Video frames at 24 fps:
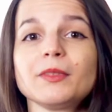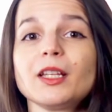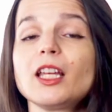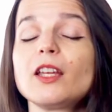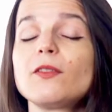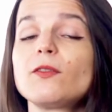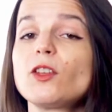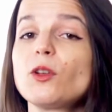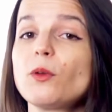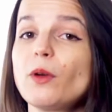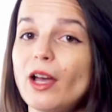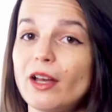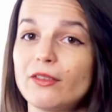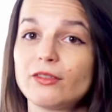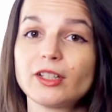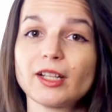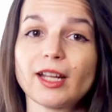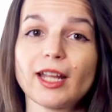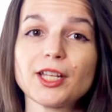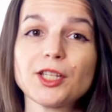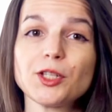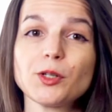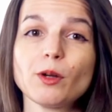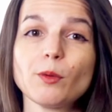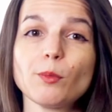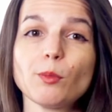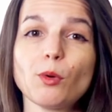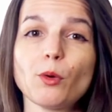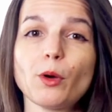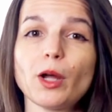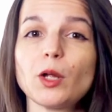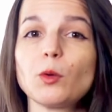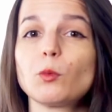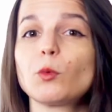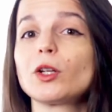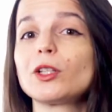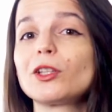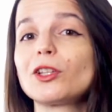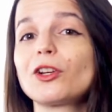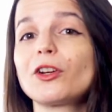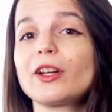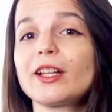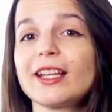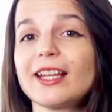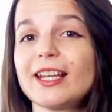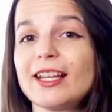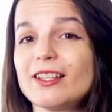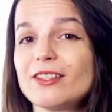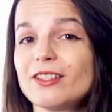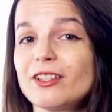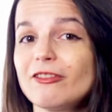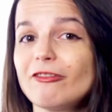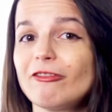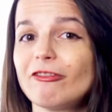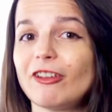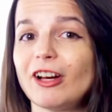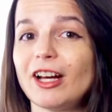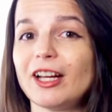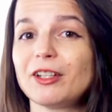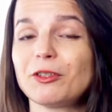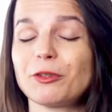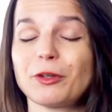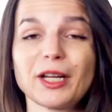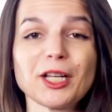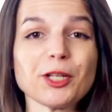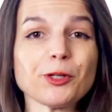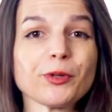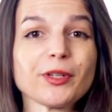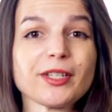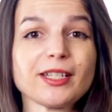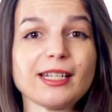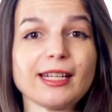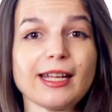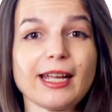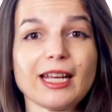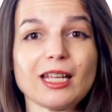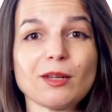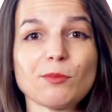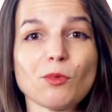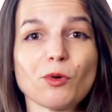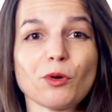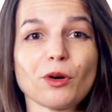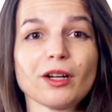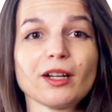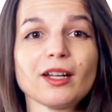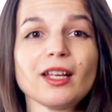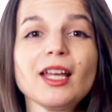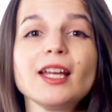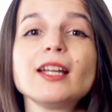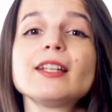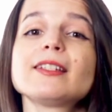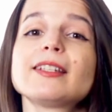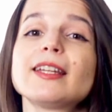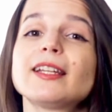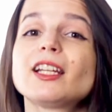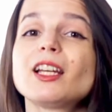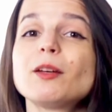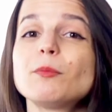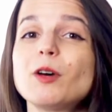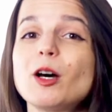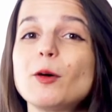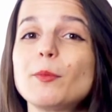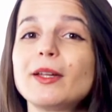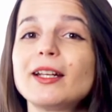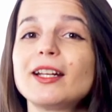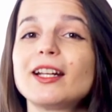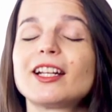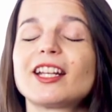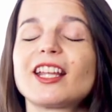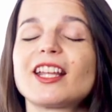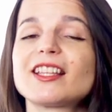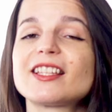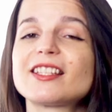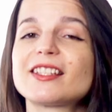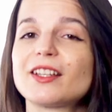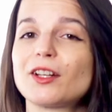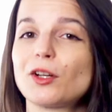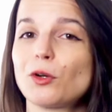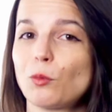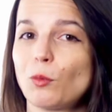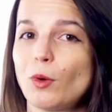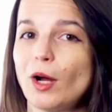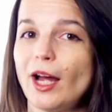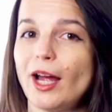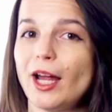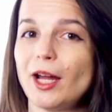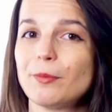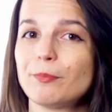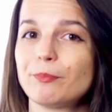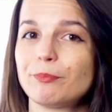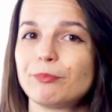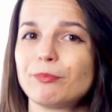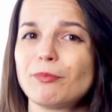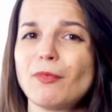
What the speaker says: If you ever get to a point where learning isn't fun or interesting anymore, take a moment and consider why.